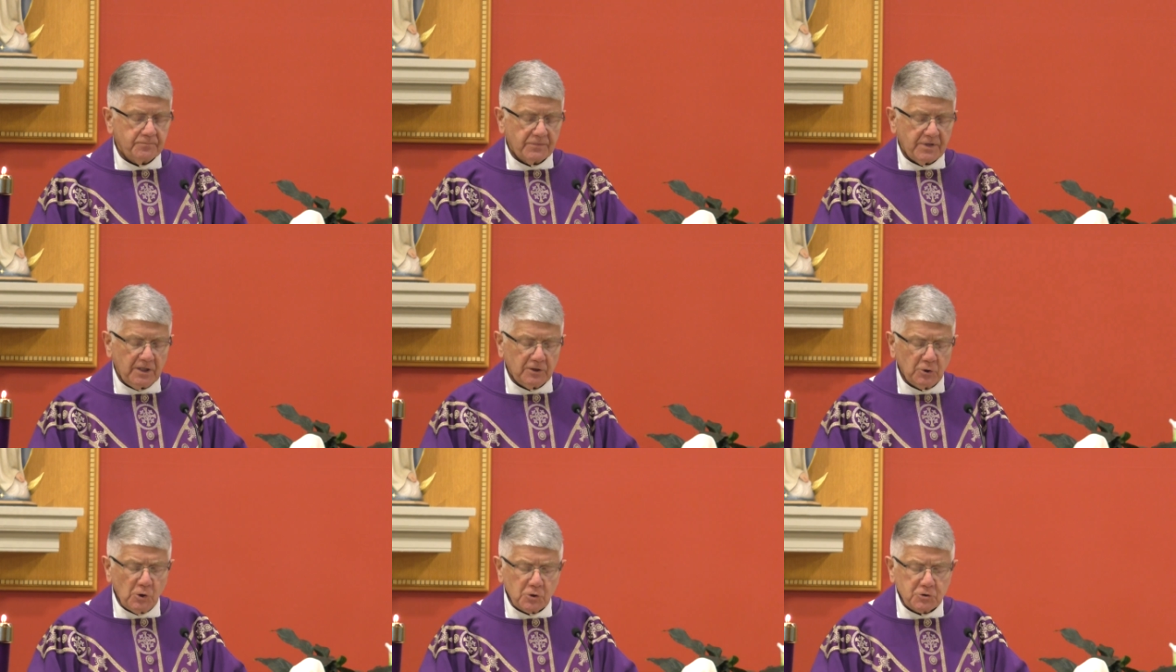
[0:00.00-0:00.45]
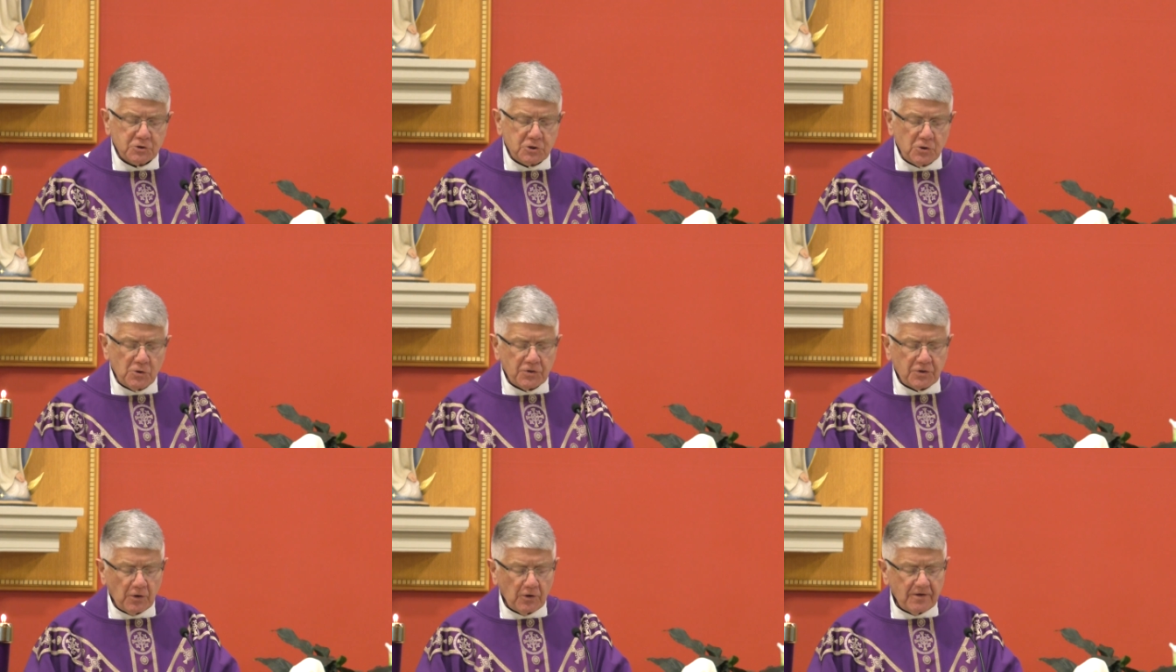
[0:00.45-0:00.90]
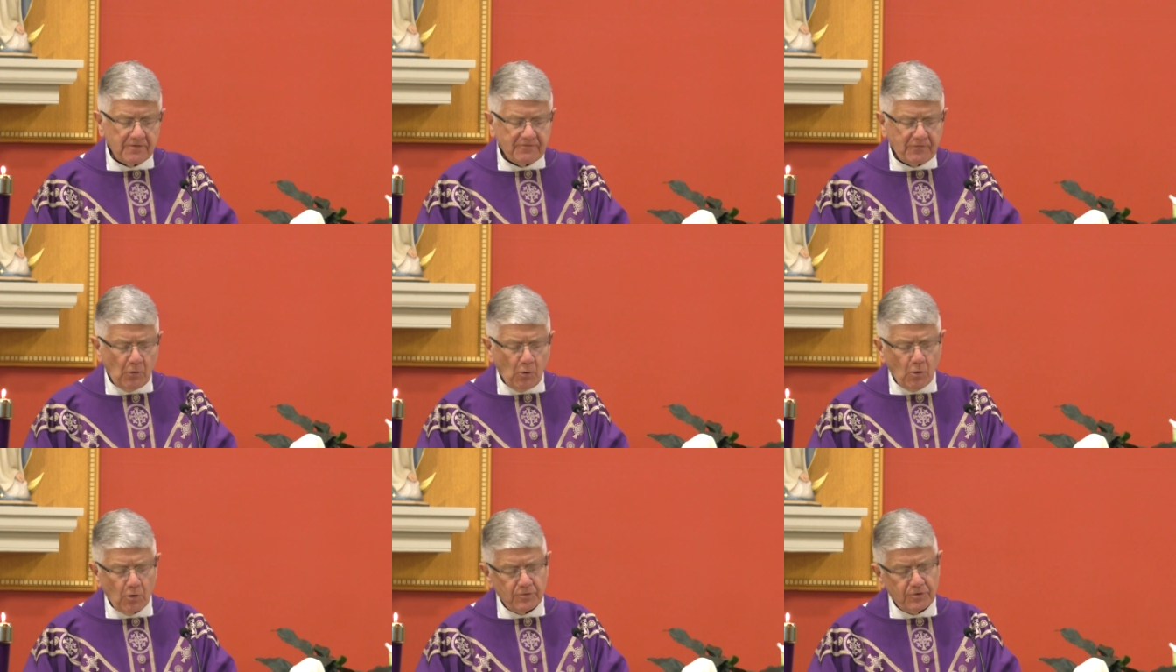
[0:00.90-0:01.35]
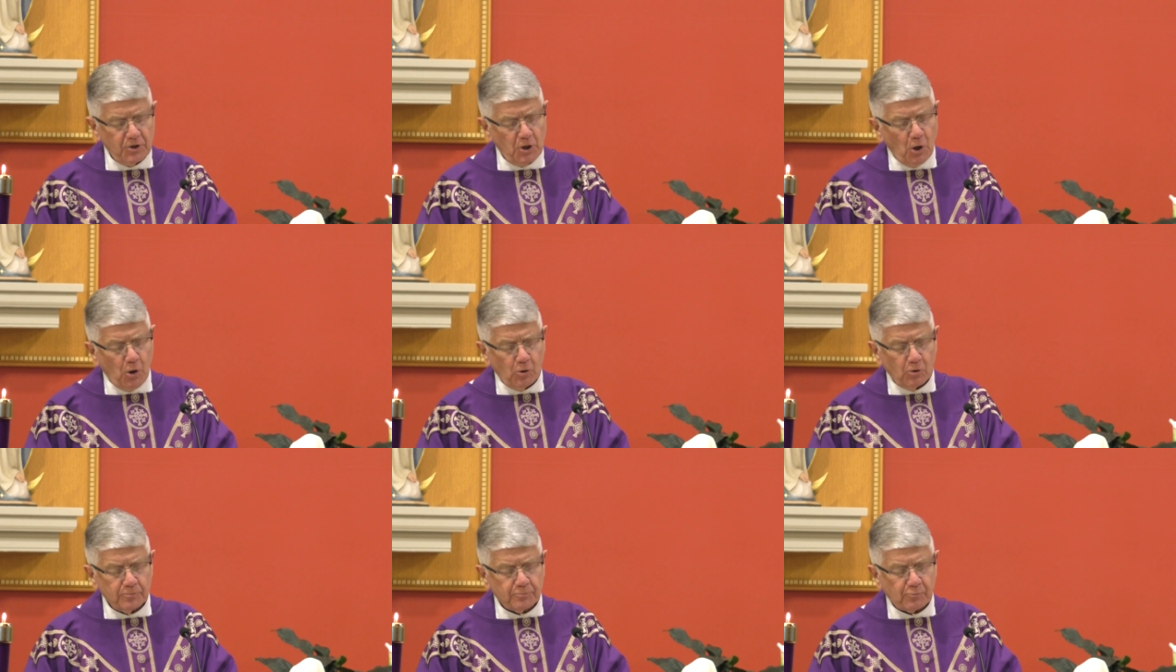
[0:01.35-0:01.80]
In Luke 2:34, the
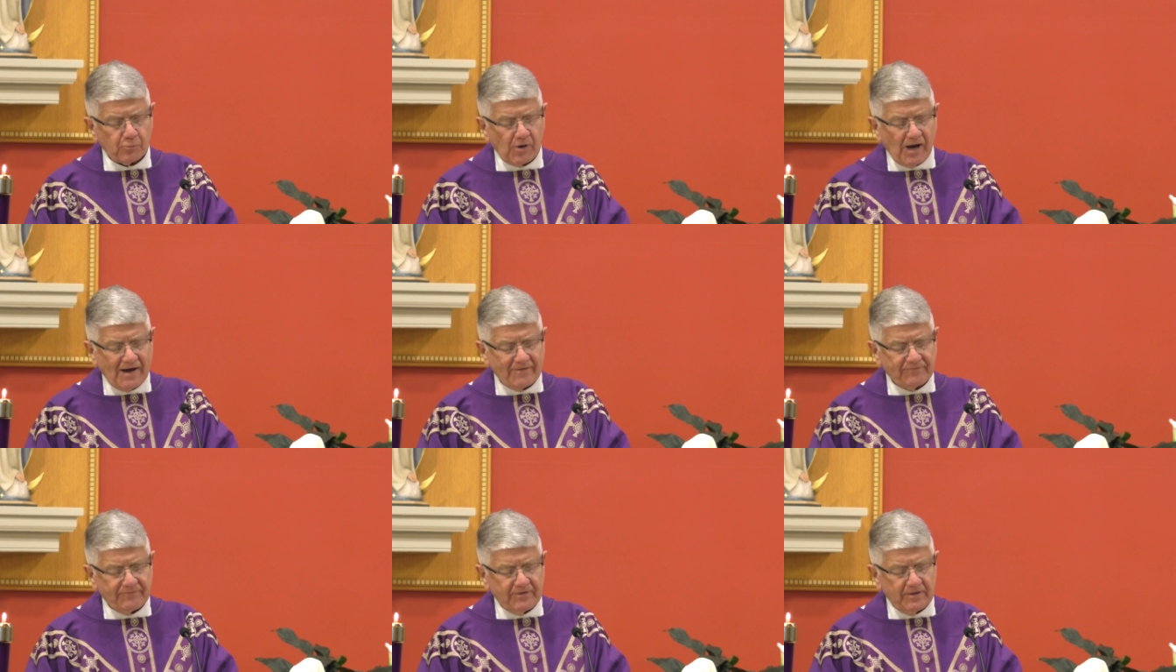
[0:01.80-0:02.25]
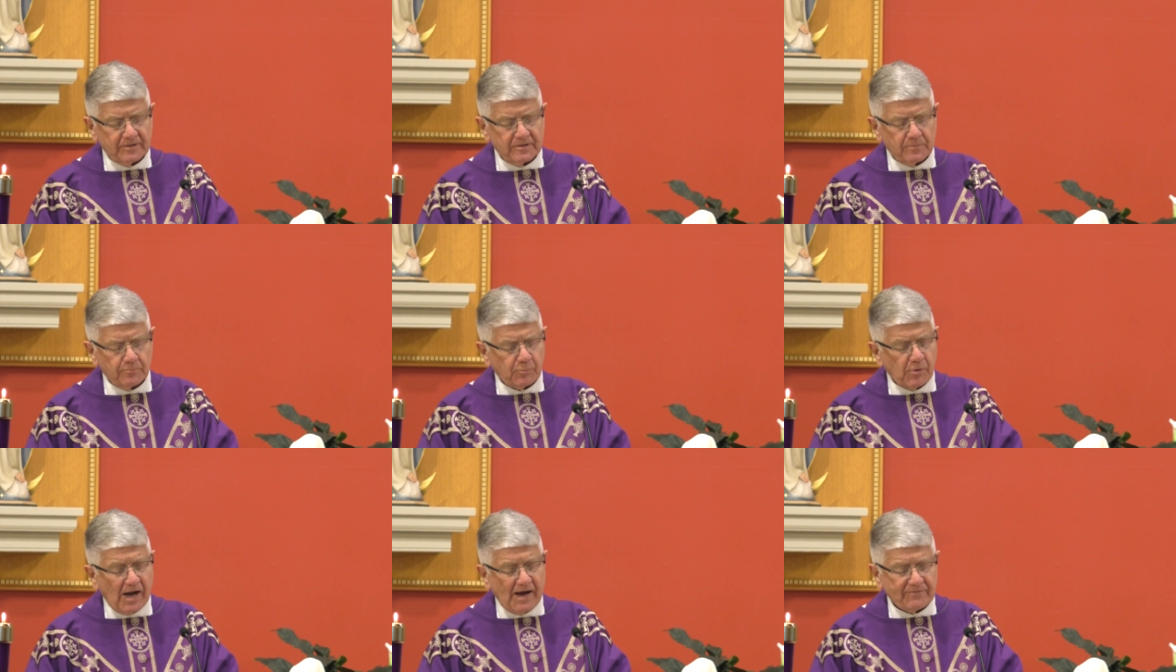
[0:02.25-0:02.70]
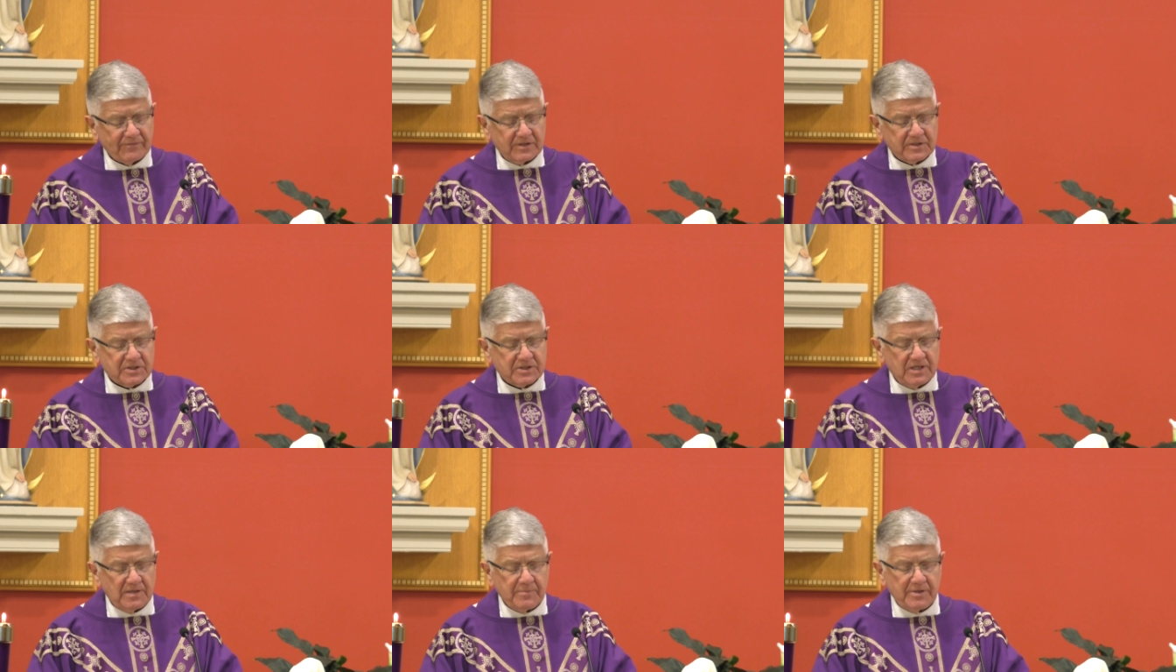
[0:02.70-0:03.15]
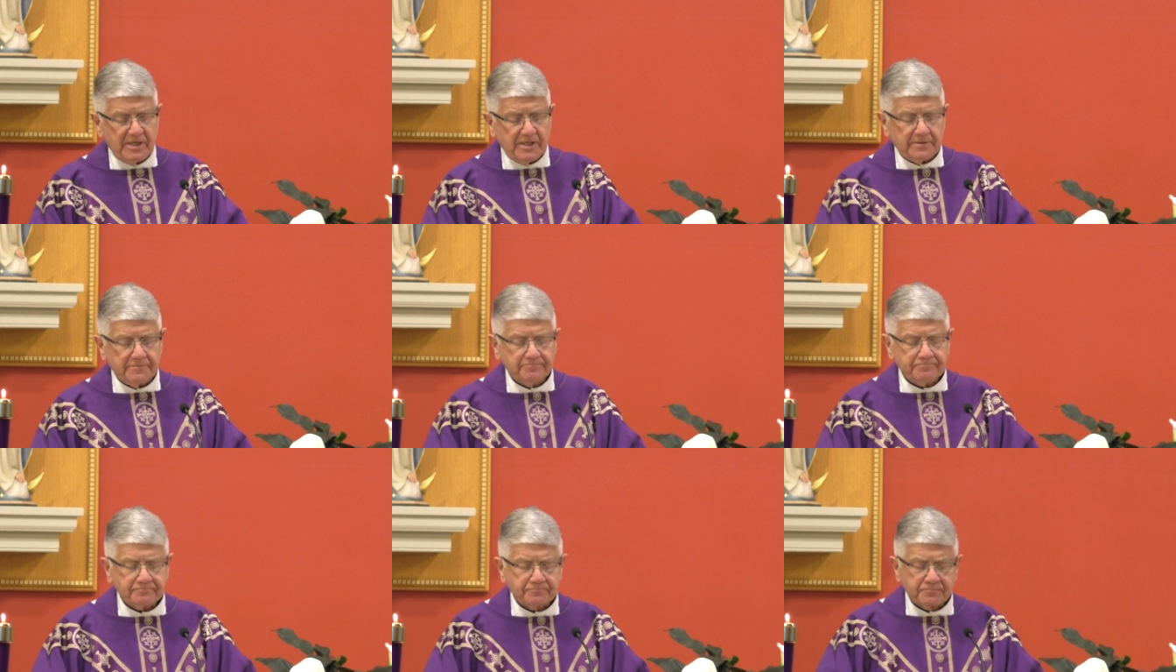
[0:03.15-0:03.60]
old prophet, prophet
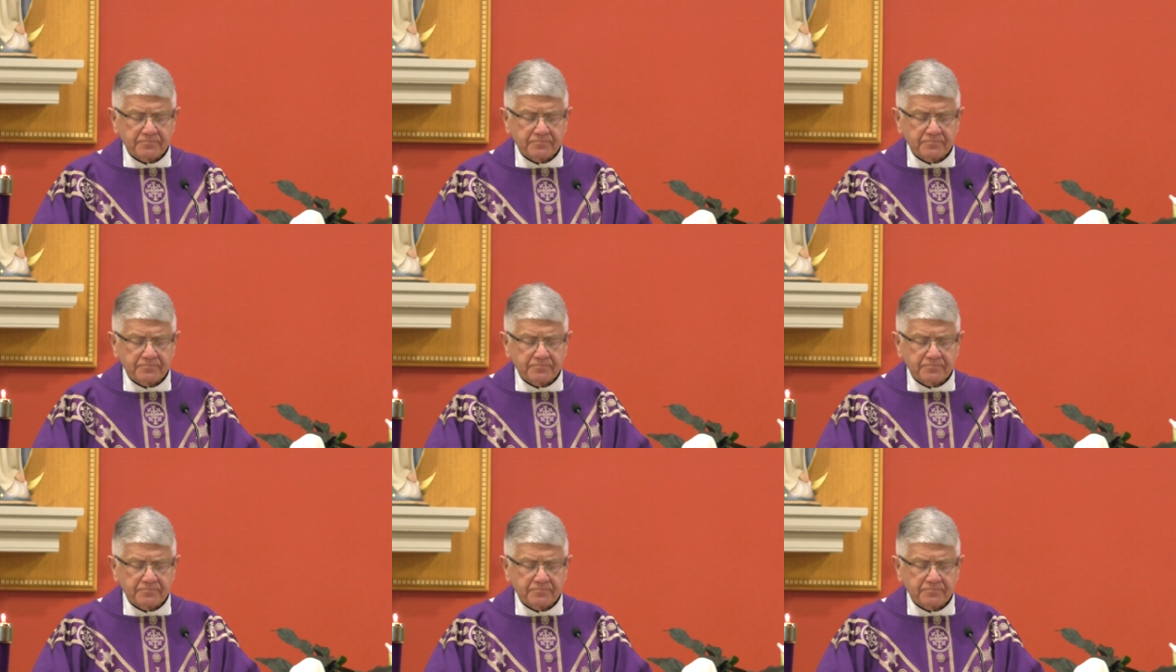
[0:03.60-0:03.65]
Simeon